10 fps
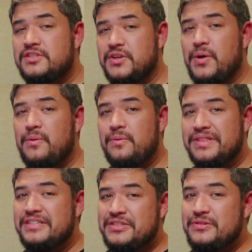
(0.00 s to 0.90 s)
So
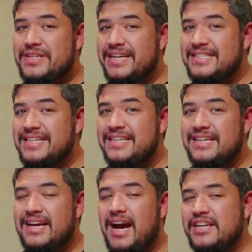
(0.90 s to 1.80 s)
with this new technique,
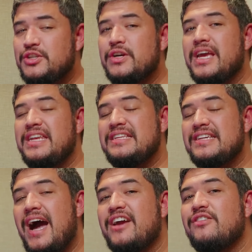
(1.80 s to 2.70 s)
I took an
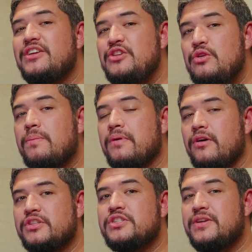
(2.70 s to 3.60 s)
entirely new
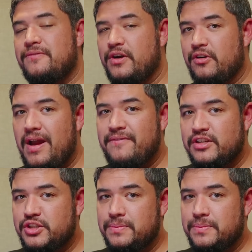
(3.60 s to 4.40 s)
approach to photographing